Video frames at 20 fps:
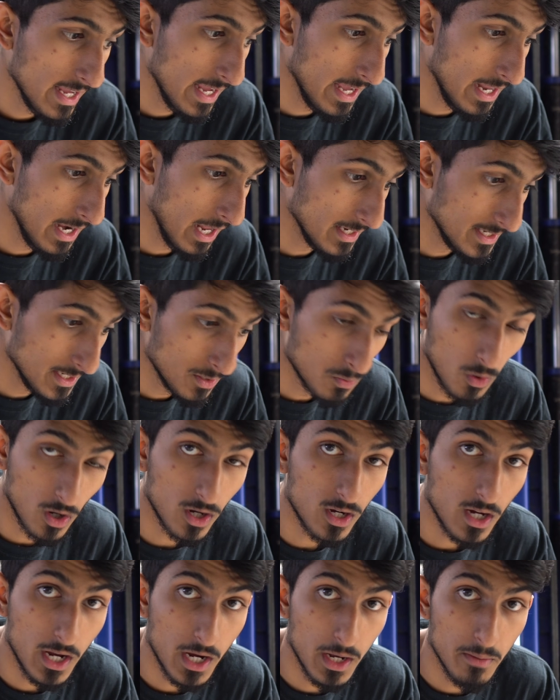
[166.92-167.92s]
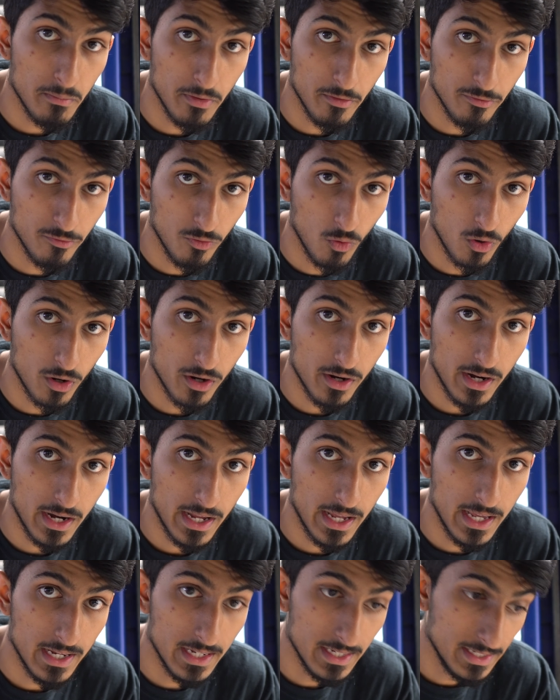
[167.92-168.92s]
And I did work on it before,
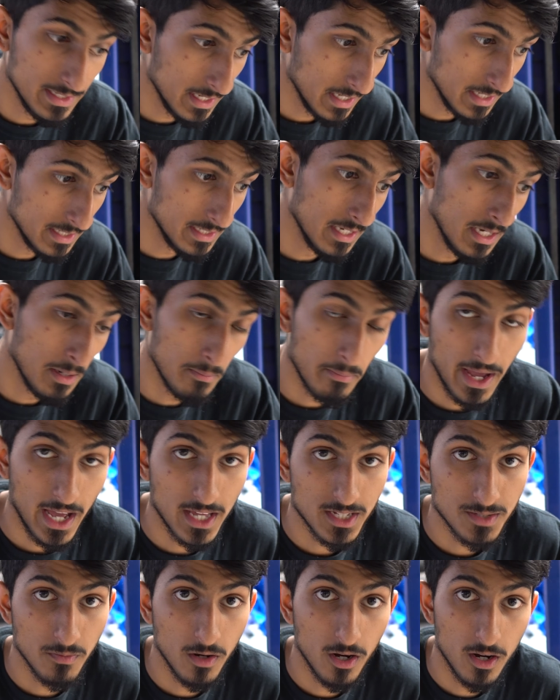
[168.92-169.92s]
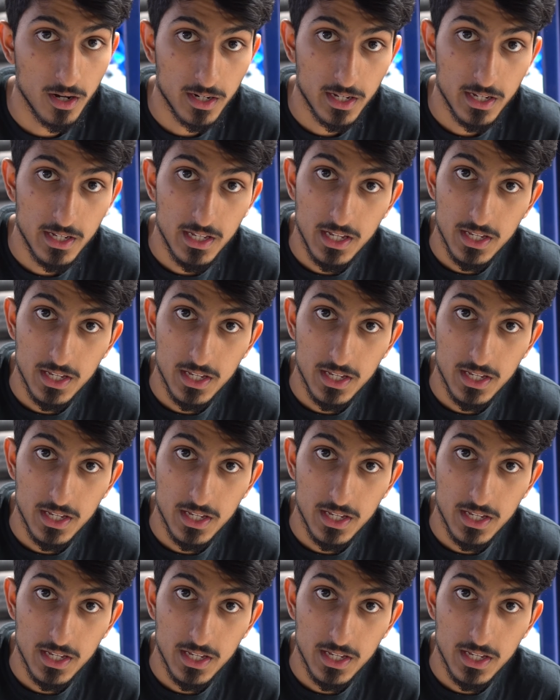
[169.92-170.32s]
and it didn't pass smog.